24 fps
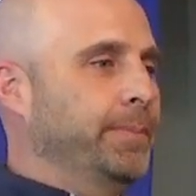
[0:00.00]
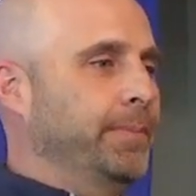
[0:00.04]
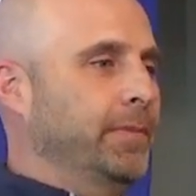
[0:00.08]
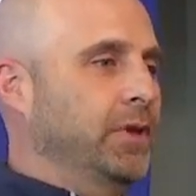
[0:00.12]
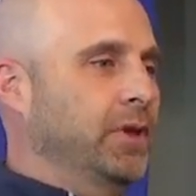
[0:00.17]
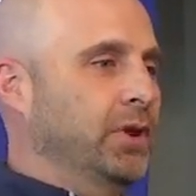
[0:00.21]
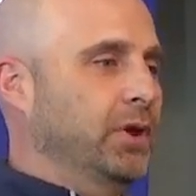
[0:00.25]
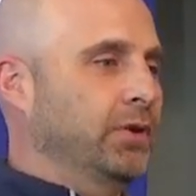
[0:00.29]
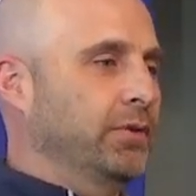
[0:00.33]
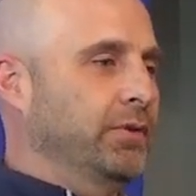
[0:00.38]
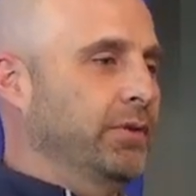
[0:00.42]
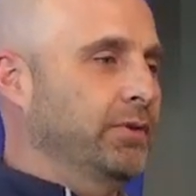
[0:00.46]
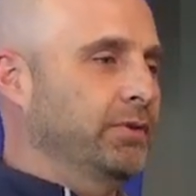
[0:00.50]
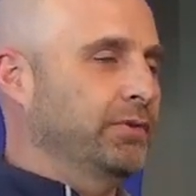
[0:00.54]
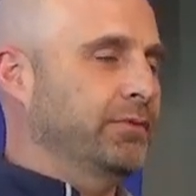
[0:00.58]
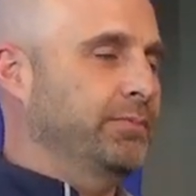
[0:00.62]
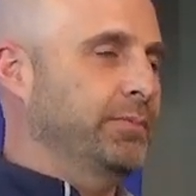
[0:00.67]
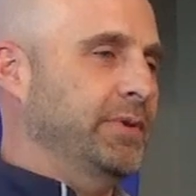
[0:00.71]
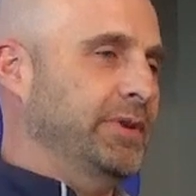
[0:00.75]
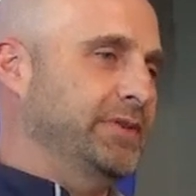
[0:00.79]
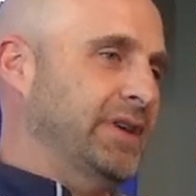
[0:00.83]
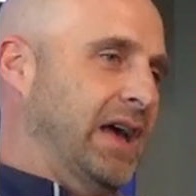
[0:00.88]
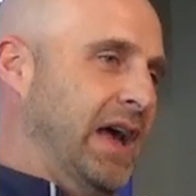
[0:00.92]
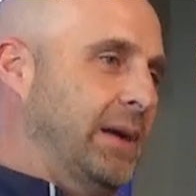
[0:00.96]
you know, there's
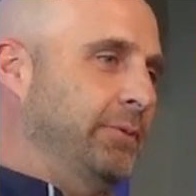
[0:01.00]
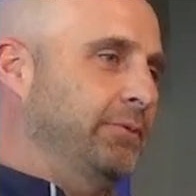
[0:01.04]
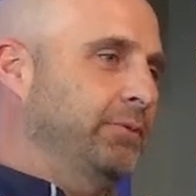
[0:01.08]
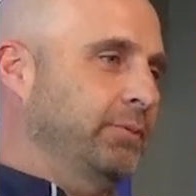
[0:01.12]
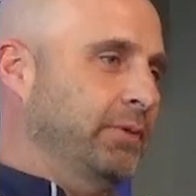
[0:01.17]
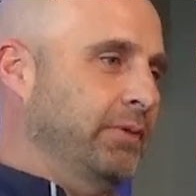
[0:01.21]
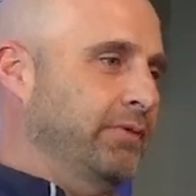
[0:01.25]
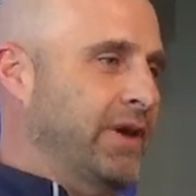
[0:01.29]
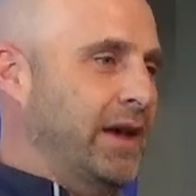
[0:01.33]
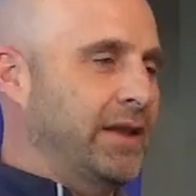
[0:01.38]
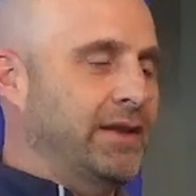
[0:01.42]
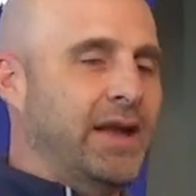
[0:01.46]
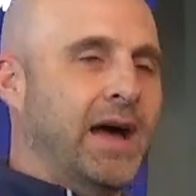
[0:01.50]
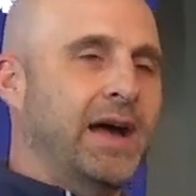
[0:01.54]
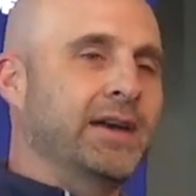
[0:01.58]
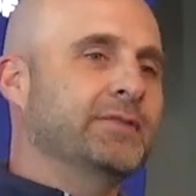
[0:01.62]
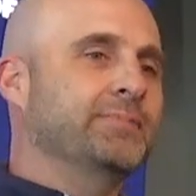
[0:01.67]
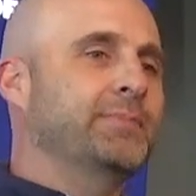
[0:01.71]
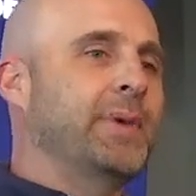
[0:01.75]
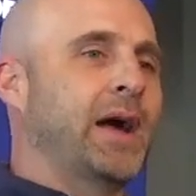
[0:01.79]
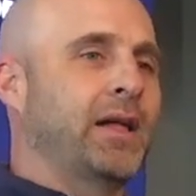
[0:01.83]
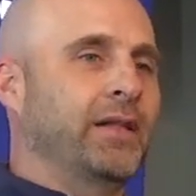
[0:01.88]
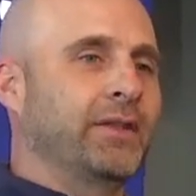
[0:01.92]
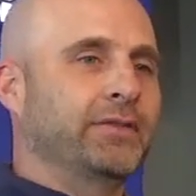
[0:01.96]
been times we've had nice
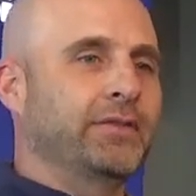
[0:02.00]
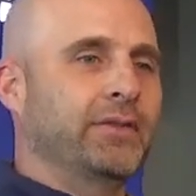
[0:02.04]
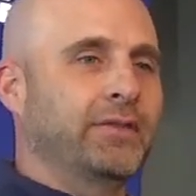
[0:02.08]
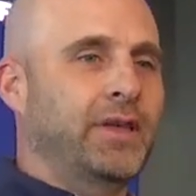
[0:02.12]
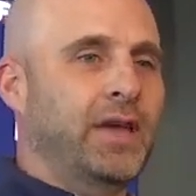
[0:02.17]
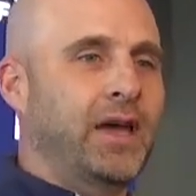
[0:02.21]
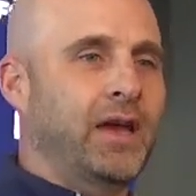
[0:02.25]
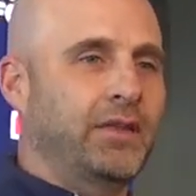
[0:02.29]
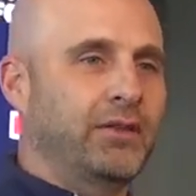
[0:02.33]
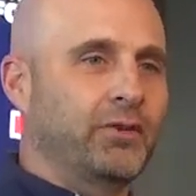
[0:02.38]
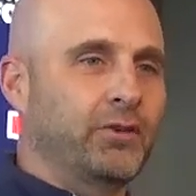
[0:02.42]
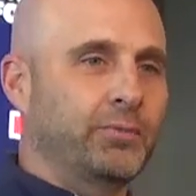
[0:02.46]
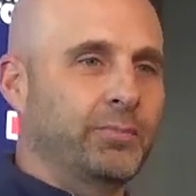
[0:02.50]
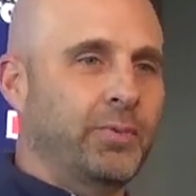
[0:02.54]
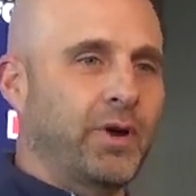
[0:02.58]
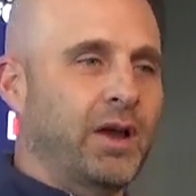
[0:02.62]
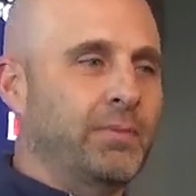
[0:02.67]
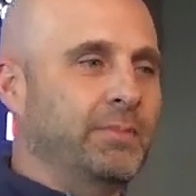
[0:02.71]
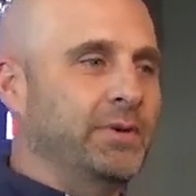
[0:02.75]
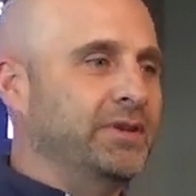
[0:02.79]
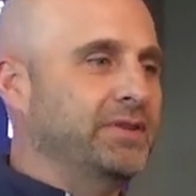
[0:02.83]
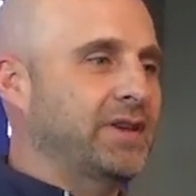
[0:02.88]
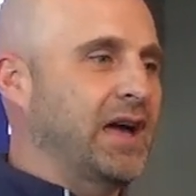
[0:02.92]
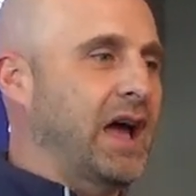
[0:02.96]
balance in that. There's
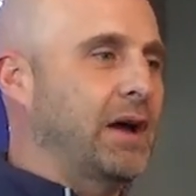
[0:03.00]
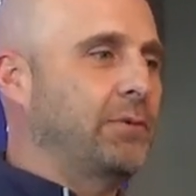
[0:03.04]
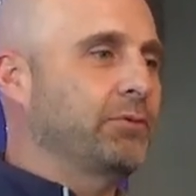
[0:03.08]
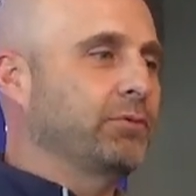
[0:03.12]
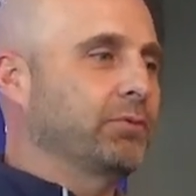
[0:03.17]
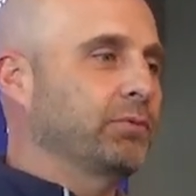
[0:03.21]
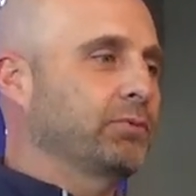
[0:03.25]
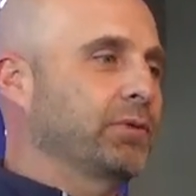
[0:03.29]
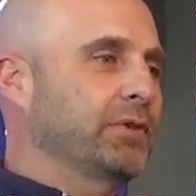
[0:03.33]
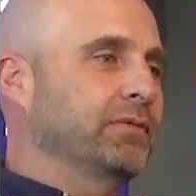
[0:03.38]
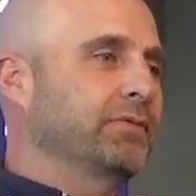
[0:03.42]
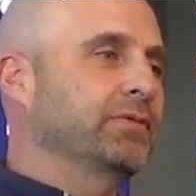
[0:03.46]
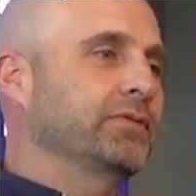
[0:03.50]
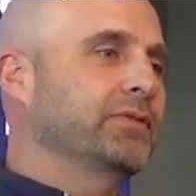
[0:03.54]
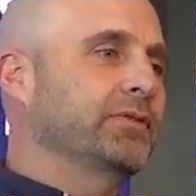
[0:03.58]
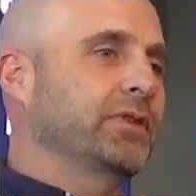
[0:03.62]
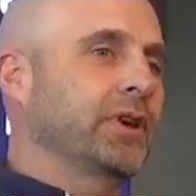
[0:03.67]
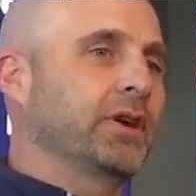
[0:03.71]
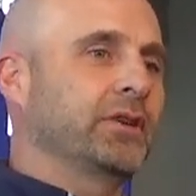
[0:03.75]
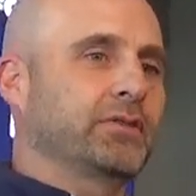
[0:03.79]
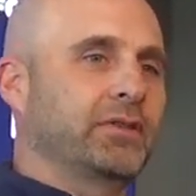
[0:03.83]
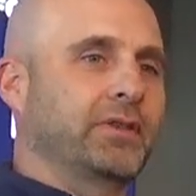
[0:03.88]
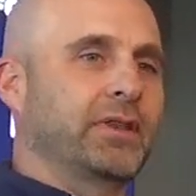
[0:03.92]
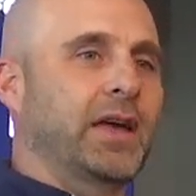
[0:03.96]
probably been times where we've
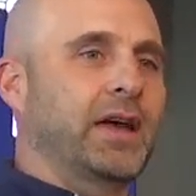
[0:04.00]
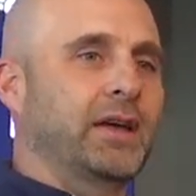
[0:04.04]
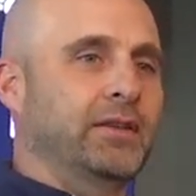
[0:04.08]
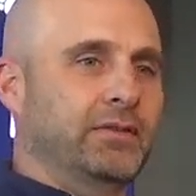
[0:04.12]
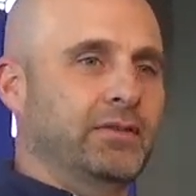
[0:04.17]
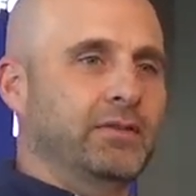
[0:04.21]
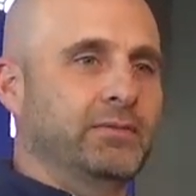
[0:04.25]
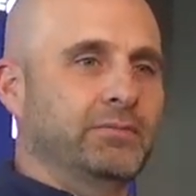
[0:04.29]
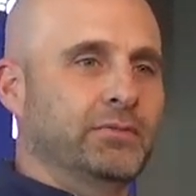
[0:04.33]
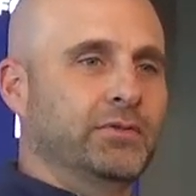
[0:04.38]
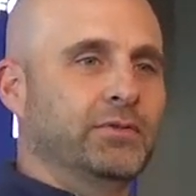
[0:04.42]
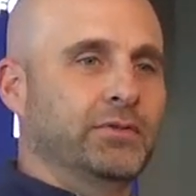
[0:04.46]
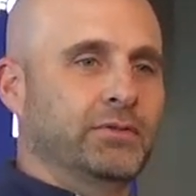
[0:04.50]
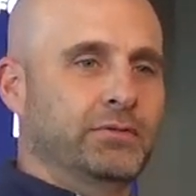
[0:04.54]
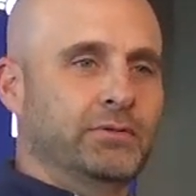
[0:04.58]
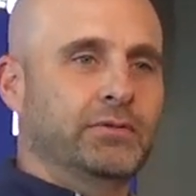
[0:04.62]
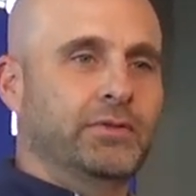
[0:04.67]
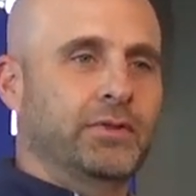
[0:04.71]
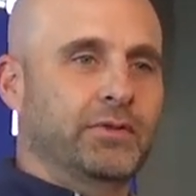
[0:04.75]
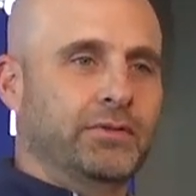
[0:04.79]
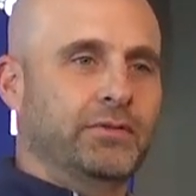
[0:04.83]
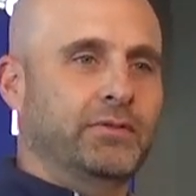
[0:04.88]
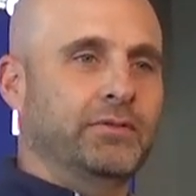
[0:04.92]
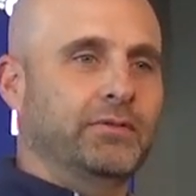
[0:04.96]
stuck to that
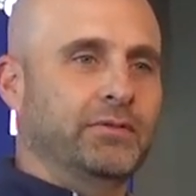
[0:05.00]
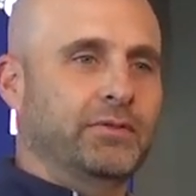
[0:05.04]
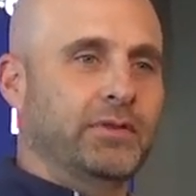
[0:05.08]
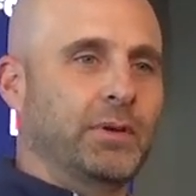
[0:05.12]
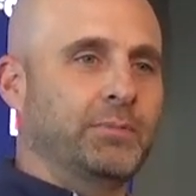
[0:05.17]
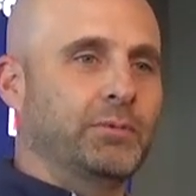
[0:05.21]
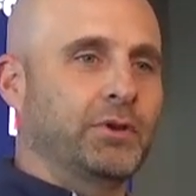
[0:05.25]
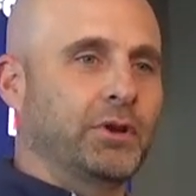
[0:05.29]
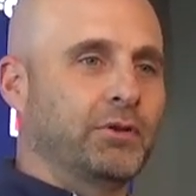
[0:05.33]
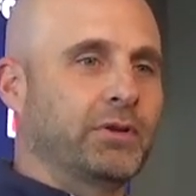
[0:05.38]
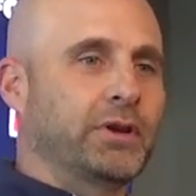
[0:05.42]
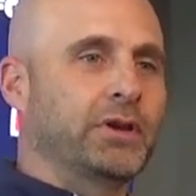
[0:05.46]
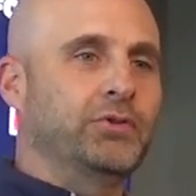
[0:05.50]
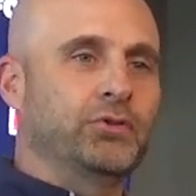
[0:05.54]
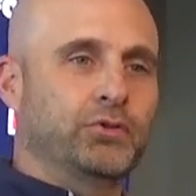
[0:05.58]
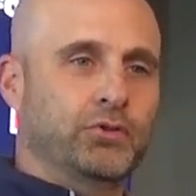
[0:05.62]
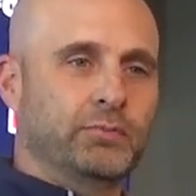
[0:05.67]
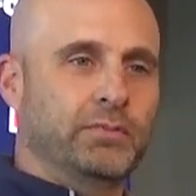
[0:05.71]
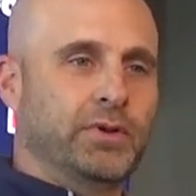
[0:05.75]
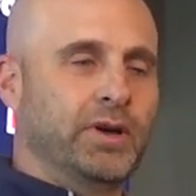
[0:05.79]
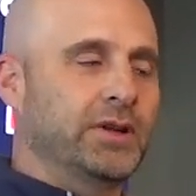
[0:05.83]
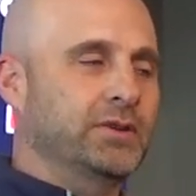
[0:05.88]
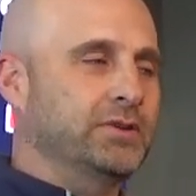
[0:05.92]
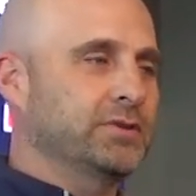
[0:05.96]
to some degree too
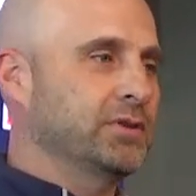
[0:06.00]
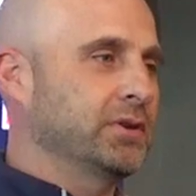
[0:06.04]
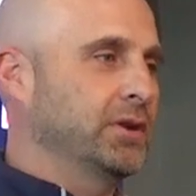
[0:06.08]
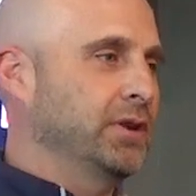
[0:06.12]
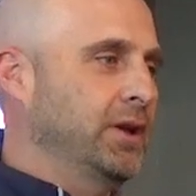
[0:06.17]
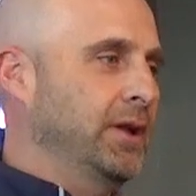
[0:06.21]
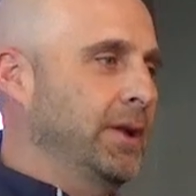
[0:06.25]
much.